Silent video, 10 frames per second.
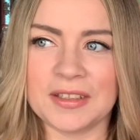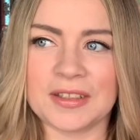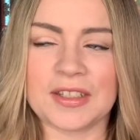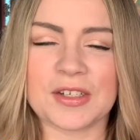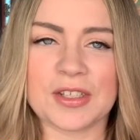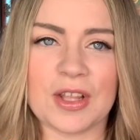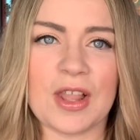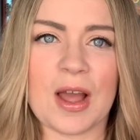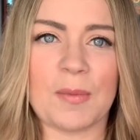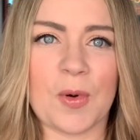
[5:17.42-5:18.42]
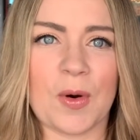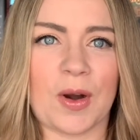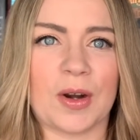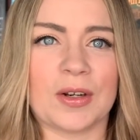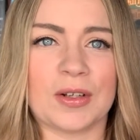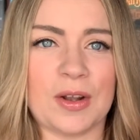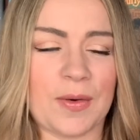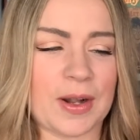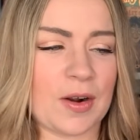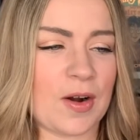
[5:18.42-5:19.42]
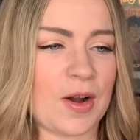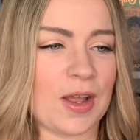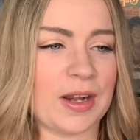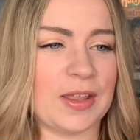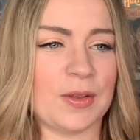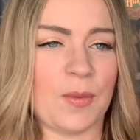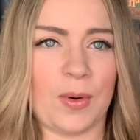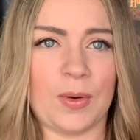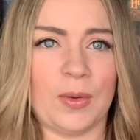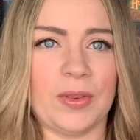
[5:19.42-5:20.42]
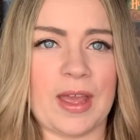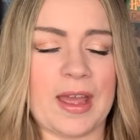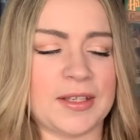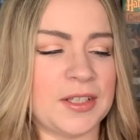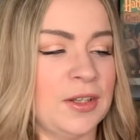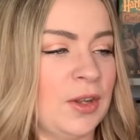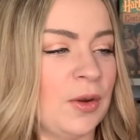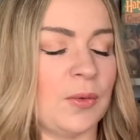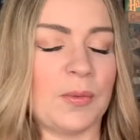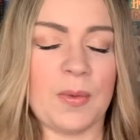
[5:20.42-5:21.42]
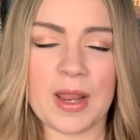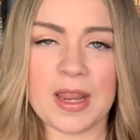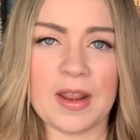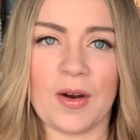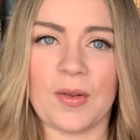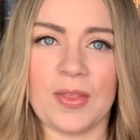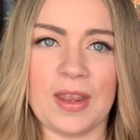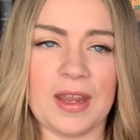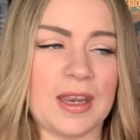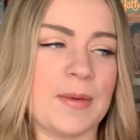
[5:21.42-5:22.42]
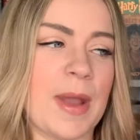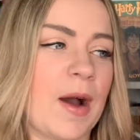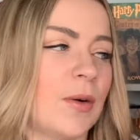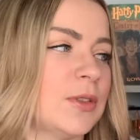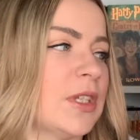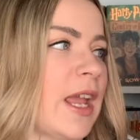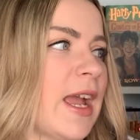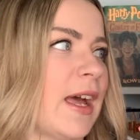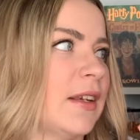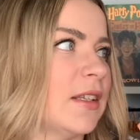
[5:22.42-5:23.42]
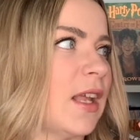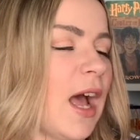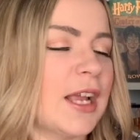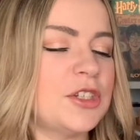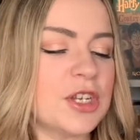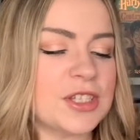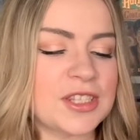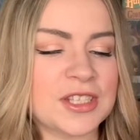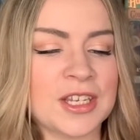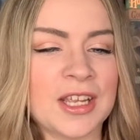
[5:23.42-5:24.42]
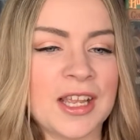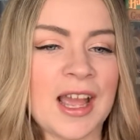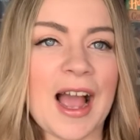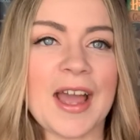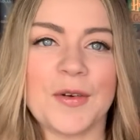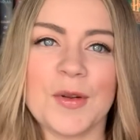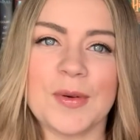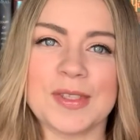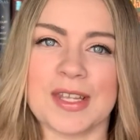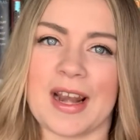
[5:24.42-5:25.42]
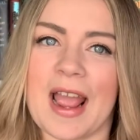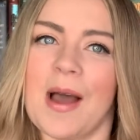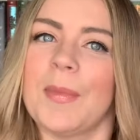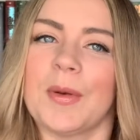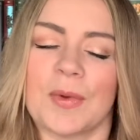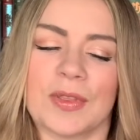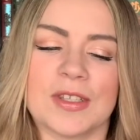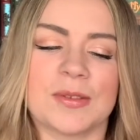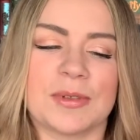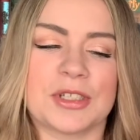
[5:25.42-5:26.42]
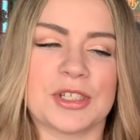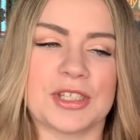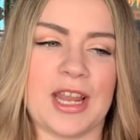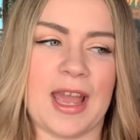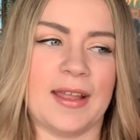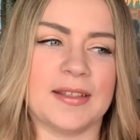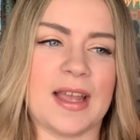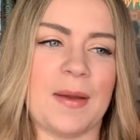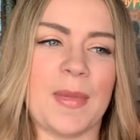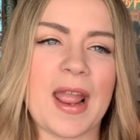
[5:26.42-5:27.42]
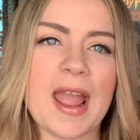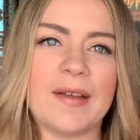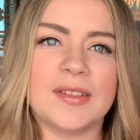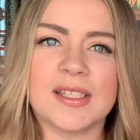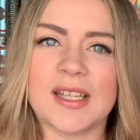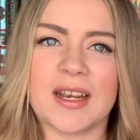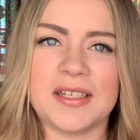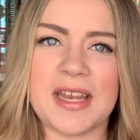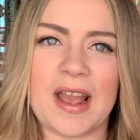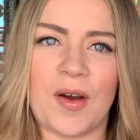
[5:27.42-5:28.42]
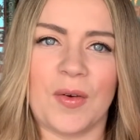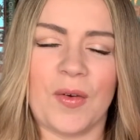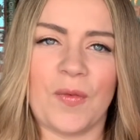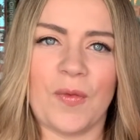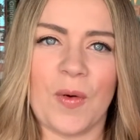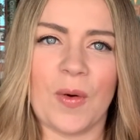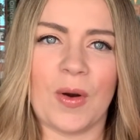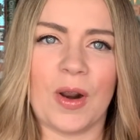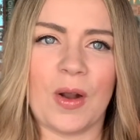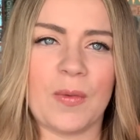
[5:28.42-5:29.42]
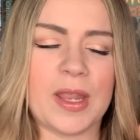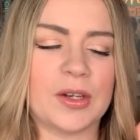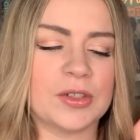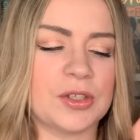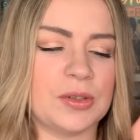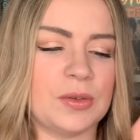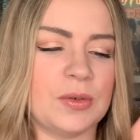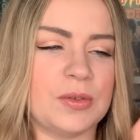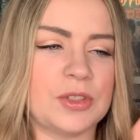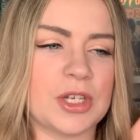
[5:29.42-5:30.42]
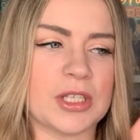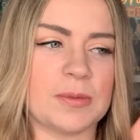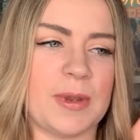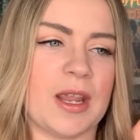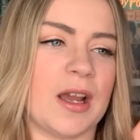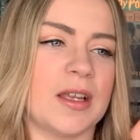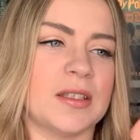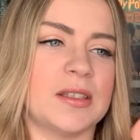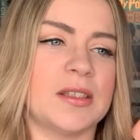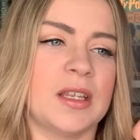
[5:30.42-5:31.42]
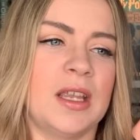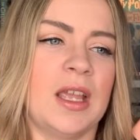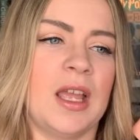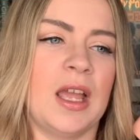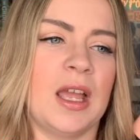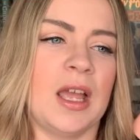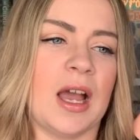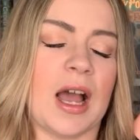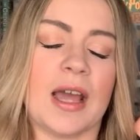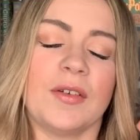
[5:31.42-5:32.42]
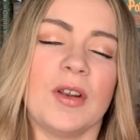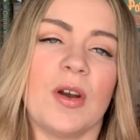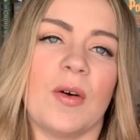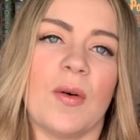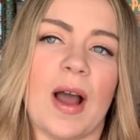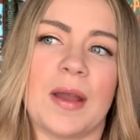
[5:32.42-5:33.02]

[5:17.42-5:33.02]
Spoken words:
there's a lot more going on in the world that we are thinking about. And I don't know what's going to happen with this one just yet. I might have to set it down for a week or two just because, I don't know,